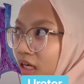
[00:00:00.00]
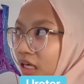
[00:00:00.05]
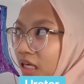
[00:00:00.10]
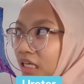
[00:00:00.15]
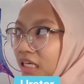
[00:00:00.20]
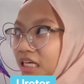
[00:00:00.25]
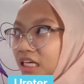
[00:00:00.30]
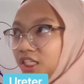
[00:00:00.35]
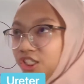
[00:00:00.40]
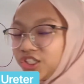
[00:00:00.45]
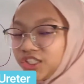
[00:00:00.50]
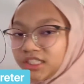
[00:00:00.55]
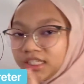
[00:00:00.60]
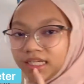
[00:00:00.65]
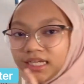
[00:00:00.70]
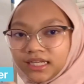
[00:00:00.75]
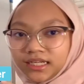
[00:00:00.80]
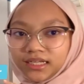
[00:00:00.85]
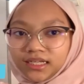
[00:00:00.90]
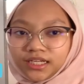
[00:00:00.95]
each
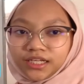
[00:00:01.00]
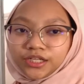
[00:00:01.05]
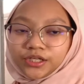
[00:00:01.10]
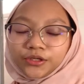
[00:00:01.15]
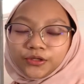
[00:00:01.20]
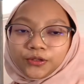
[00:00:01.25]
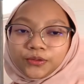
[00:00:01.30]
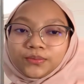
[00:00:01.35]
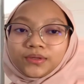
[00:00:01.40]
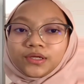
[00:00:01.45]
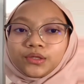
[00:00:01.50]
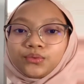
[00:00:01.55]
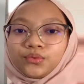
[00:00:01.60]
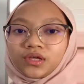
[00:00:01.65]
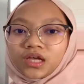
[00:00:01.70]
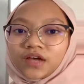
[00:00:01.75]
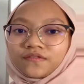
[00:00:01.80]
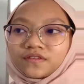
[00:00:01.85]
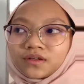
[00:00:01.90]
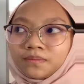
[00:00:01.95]
kidney in a human, we have
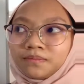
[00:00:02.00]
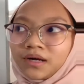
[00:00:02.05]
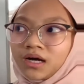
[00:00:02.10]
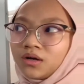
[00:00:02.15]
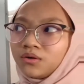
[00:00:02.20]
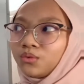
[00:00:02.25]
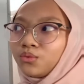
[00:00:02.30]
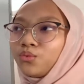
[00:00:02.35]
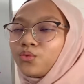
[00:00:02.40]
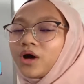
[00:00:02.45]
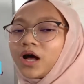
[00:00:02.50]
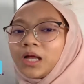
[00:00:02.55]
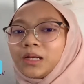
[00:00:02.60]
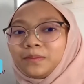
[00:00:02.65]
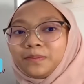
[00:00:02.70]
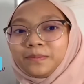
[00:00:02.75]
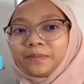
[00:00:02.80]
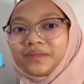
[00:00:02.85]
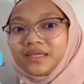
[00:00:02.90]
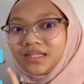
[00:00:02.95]
about 1
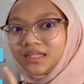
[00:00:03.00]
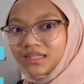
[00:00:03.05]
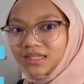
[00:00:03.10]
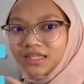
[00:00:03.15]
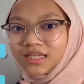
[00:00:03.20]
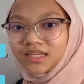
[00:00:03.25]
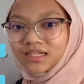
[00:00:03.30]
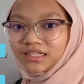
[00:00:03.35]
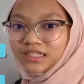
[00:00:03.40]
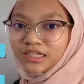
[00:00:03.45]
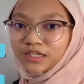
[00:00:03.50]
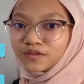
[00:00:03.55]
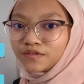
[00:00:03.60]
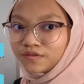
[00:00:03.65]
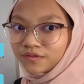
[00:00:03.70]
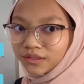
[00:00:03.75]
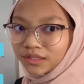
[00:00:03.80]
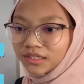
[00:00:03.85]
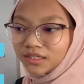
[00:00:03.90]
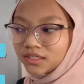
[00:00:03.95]
million
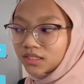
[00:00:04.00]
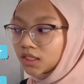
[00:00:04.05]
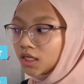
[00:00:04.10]
nephrons.